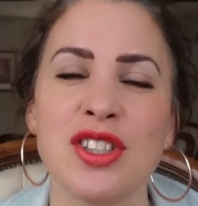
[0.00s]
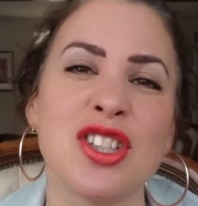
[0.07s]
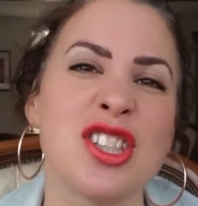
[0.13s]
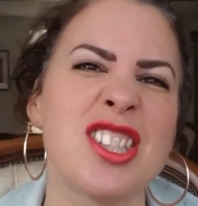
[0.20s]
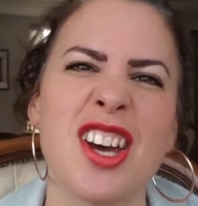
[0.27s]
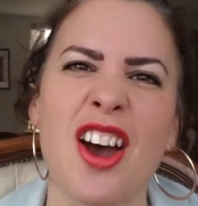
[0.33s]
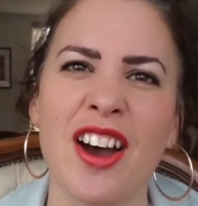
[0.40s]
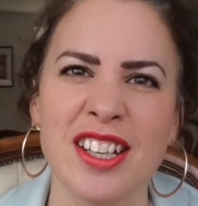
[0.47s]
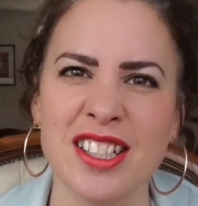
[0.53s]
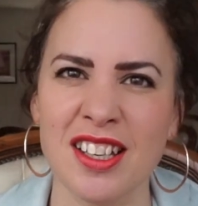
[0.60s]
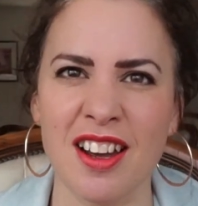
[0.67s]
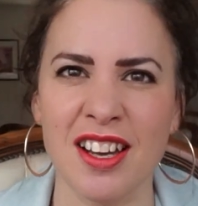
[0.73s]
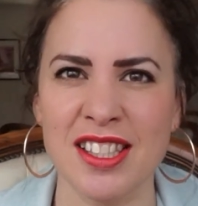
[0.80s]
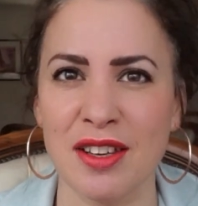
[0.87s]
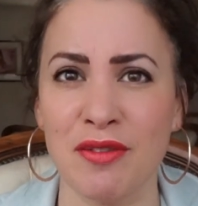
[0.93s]
just to
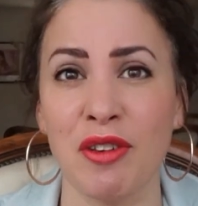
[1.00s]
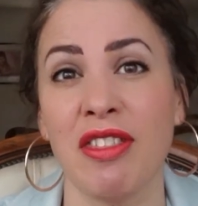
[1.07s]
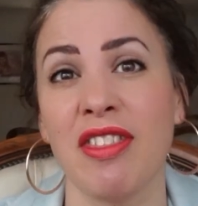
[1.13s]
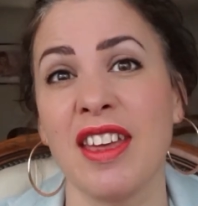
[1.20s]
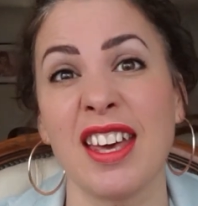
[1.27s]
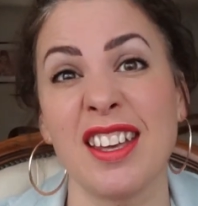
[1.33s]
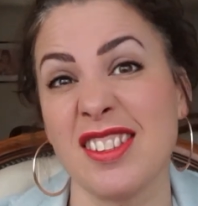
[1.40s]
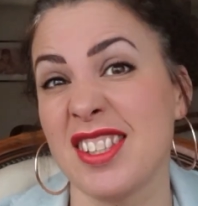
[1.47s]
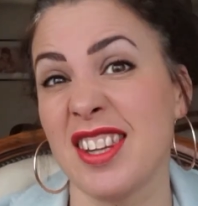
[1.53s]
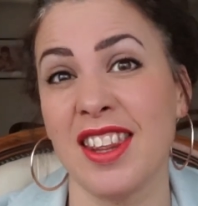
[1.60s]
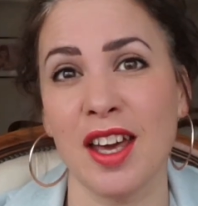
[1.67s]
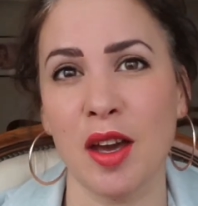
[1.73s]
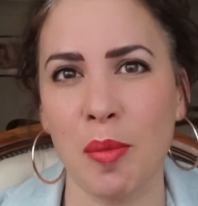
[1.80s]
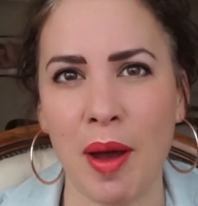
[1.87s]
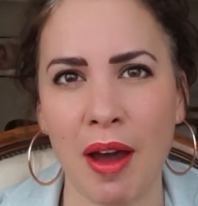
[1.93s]
idolise everything and to
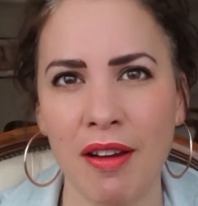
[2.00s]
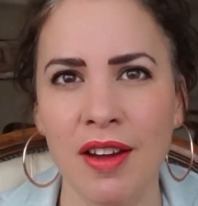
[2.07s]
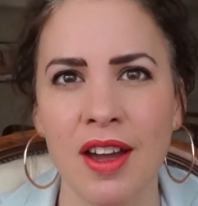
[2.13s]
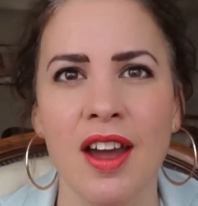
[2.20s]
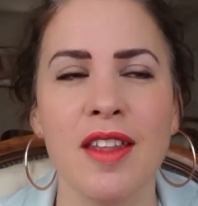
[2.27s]
think about